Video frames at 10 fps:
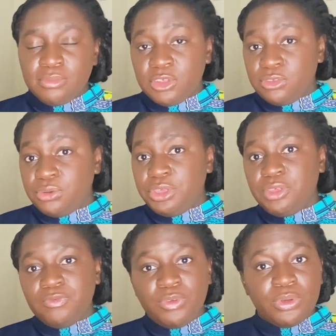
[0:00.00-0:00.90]
So
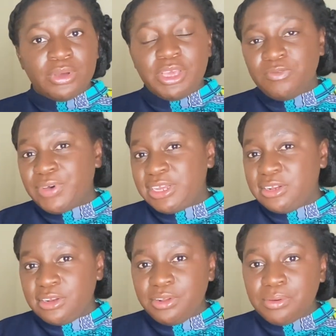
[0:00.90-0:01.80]
if I
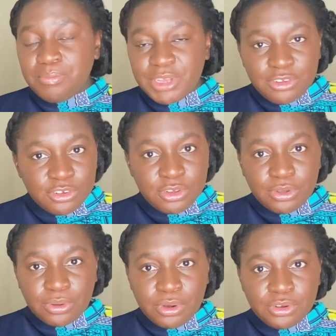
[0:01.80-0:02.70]
did not mention your
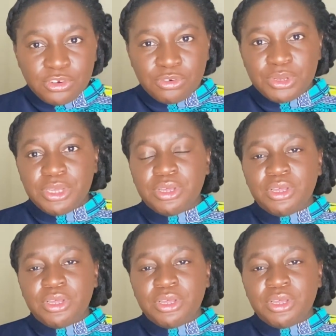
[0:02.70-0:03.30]
country,